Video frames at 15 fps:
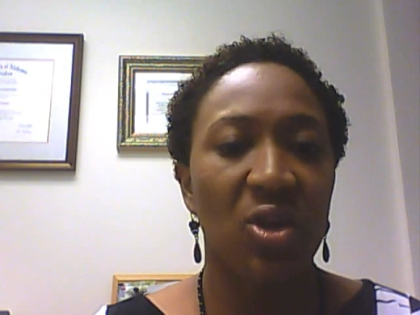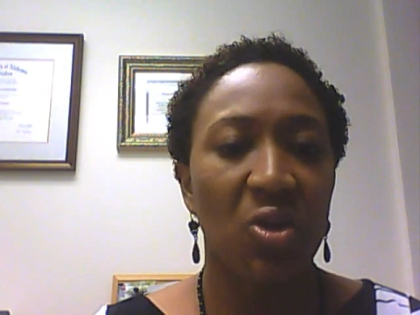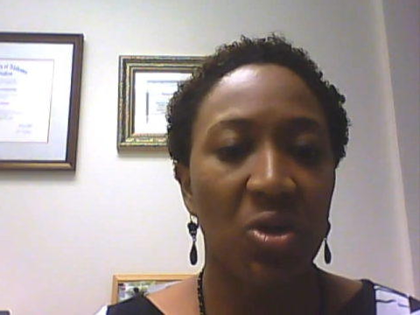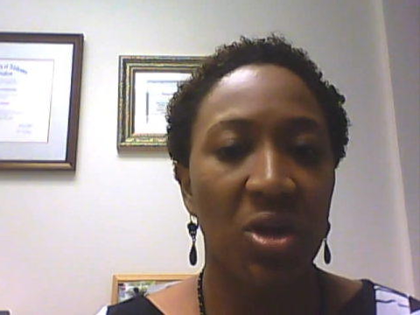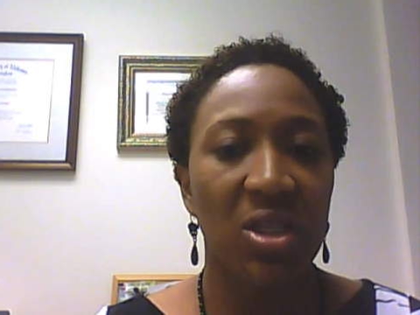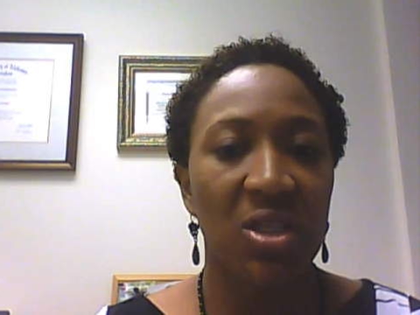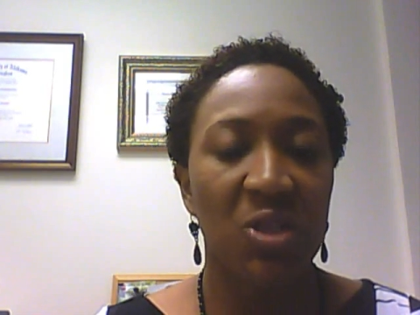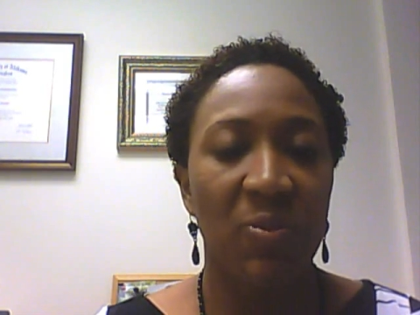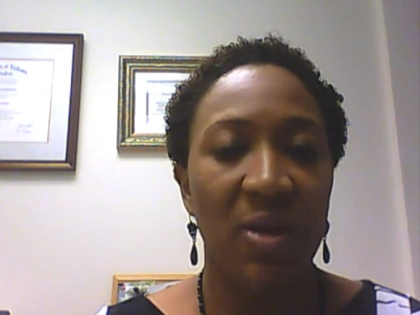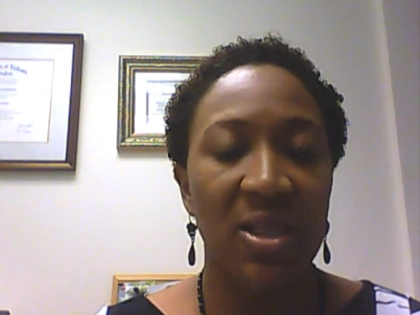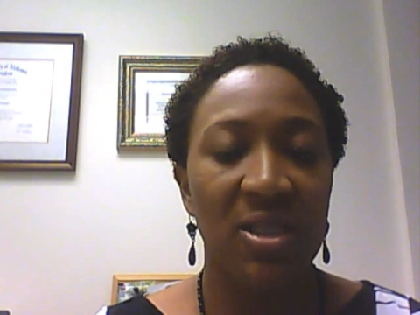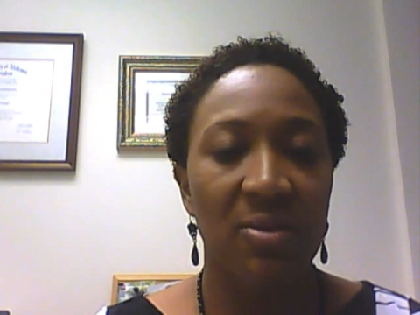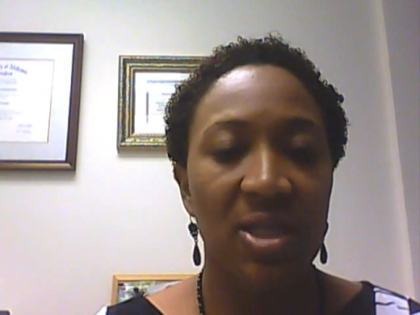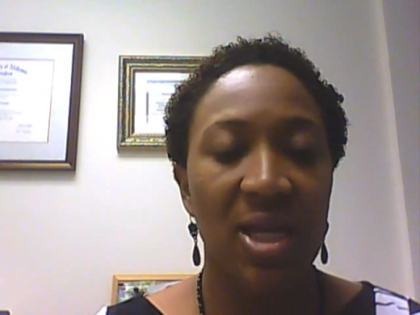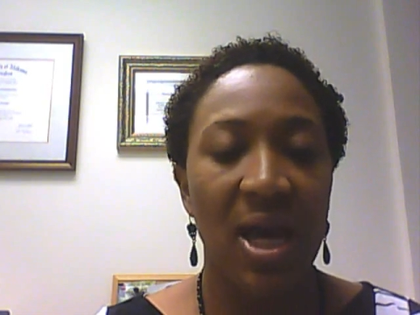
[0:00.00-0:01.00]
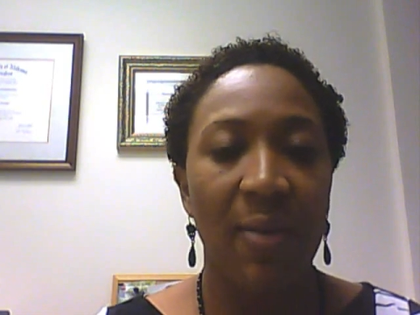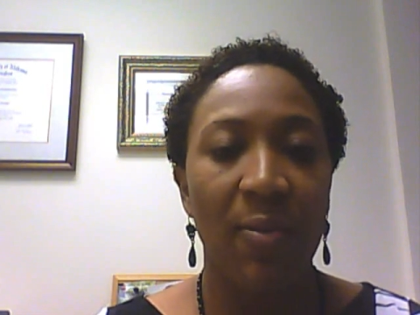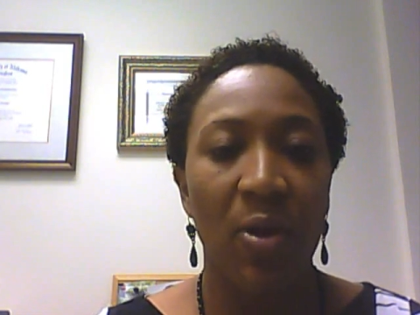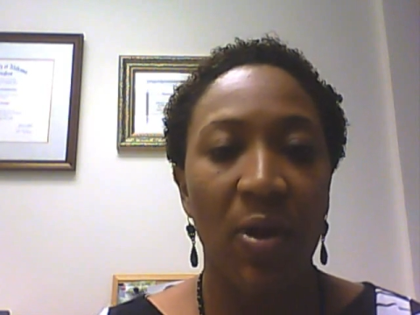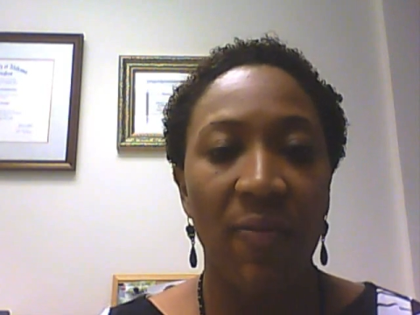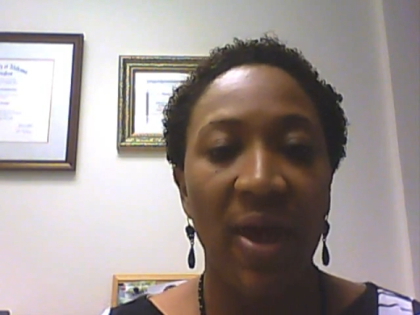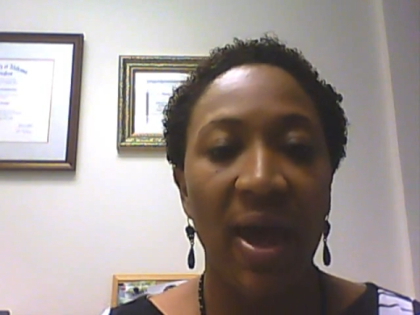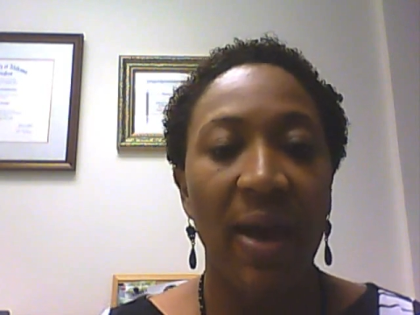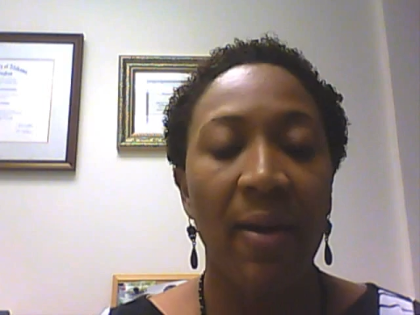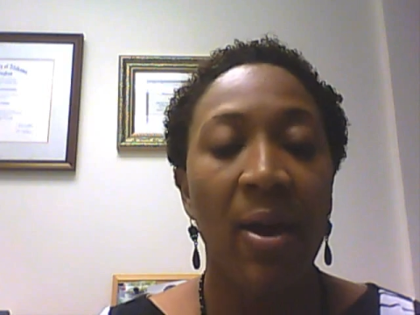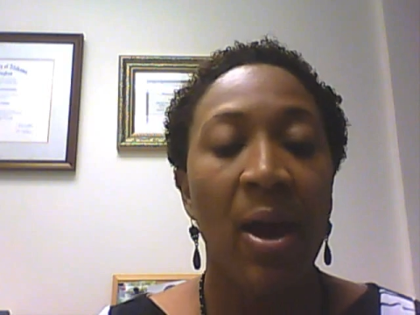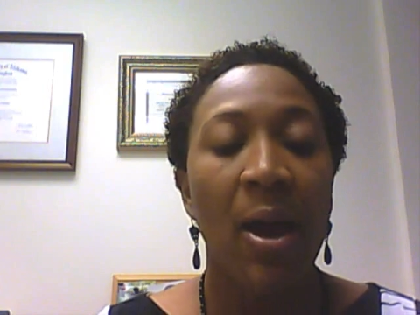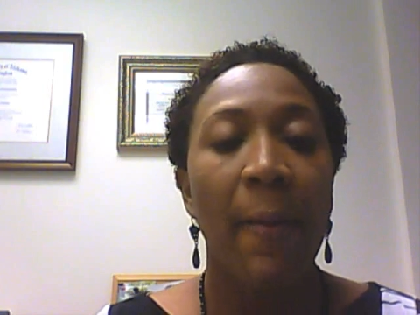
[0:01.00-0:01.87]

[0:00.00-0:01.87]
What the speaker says: so you'll need to spend some time on that.